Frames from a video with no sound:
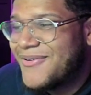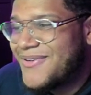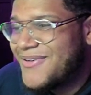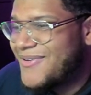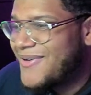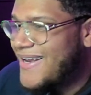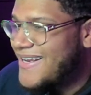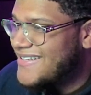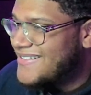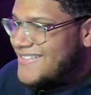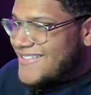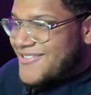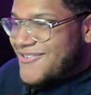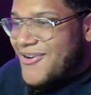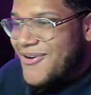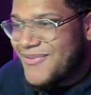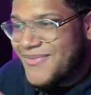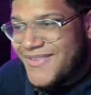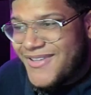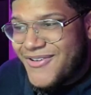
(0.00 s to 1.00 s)
Do you guys, do
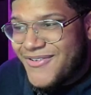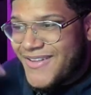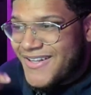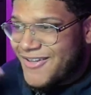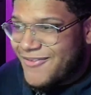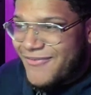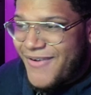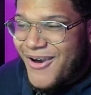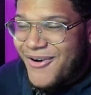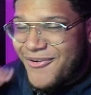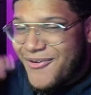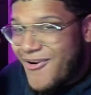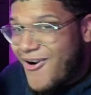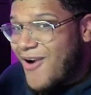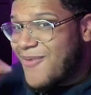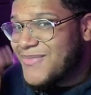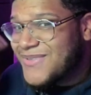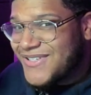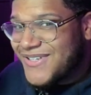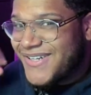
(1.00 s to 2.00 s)
you think the Valkyrie
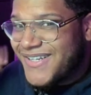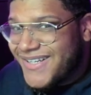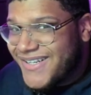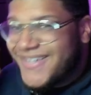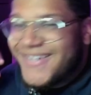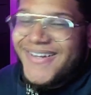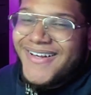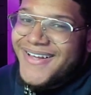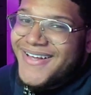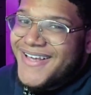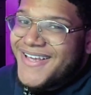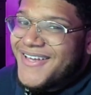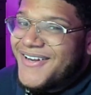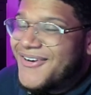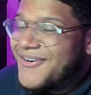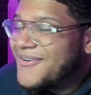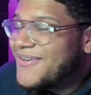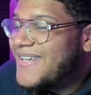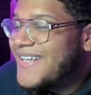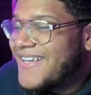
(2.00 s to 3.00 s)
armor is gonna, you
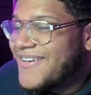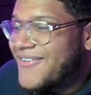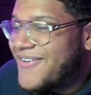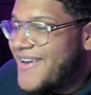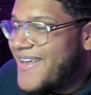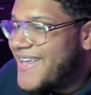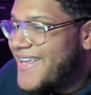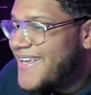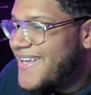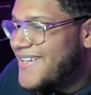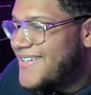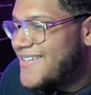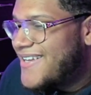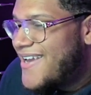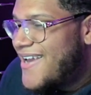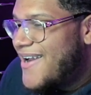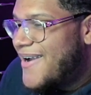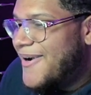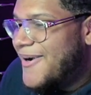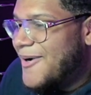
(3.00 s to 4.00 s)
know, click in her head?
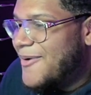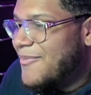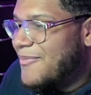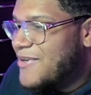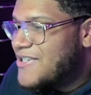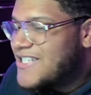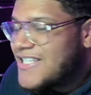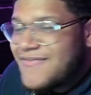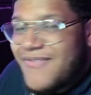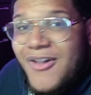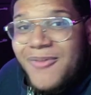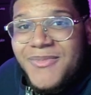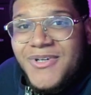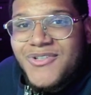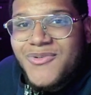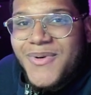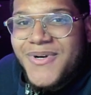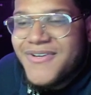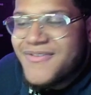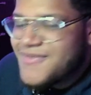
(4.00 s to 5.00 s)
Make sure to follow me on
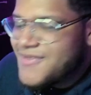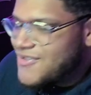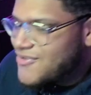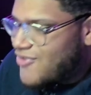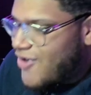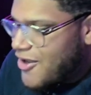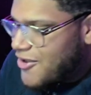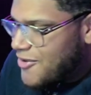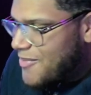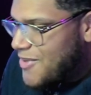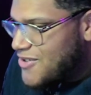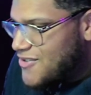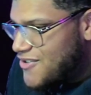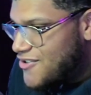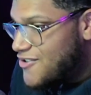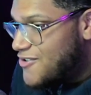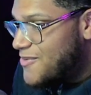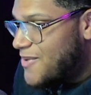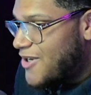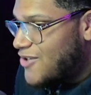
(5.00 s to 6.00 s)
Twitter, subscribe to Bro's
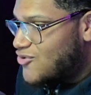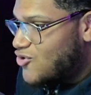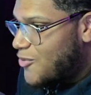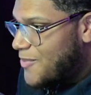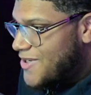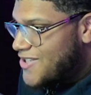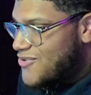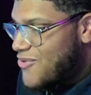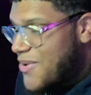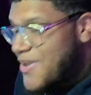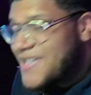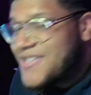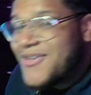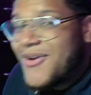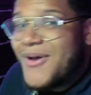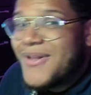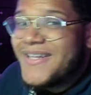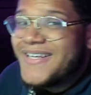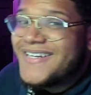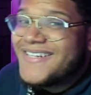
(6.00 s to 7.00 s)
YouTube channel, join my Discord, links are
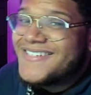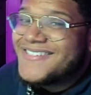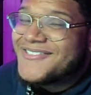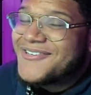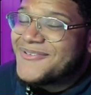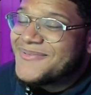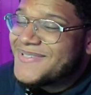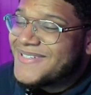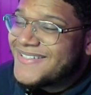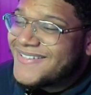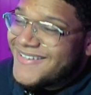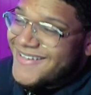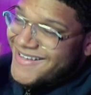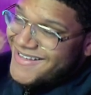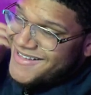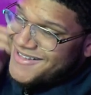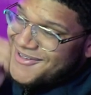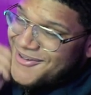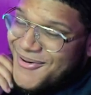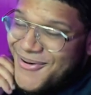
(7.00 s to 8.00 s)
all in the description.
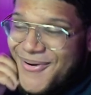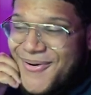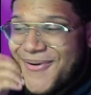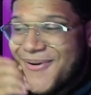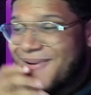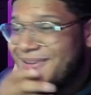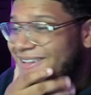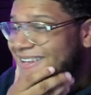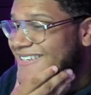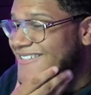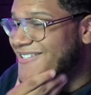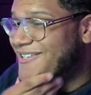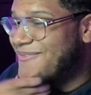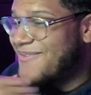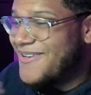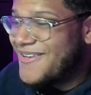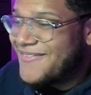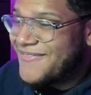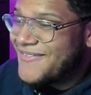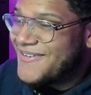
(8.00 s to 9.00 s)
Whew, that's gonna
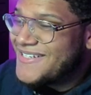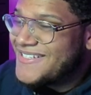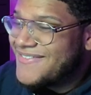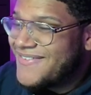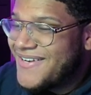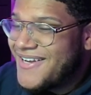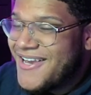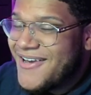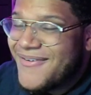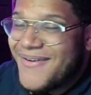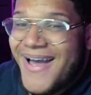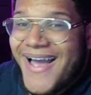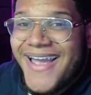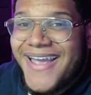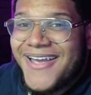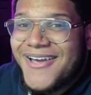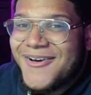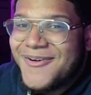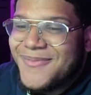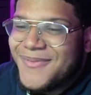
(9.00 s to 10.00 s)
be it for this video. I
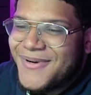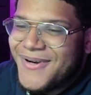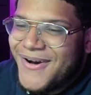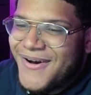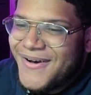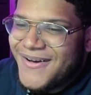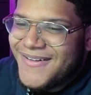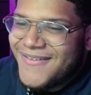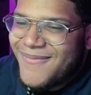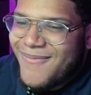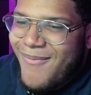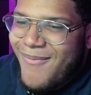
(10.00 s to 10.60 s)
am gone.